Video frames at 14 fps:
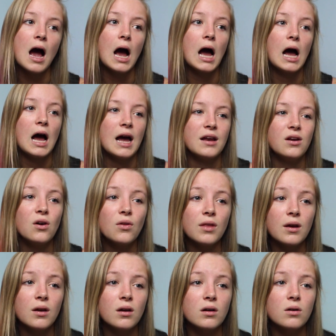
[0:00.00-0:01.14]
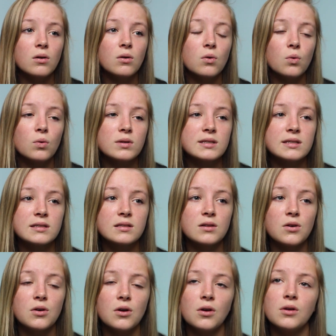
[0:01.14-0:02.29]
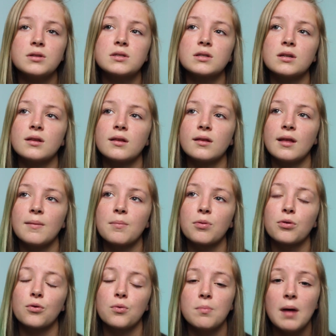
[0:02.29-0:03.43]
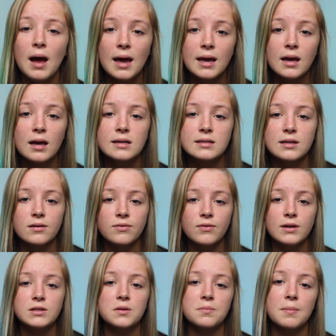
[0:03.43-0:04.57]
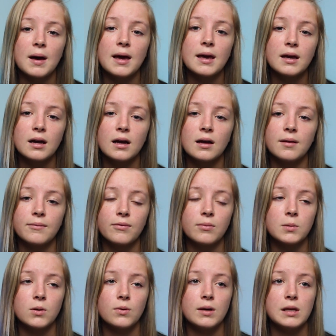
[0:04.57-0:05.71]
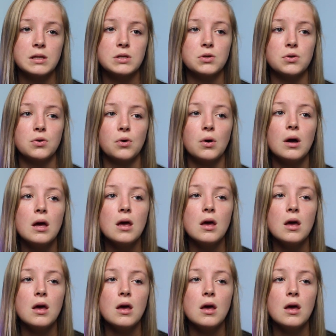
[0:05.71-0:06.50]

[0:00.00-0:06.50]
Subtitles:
I know they sold them through Mike because they're friends with Mike from going to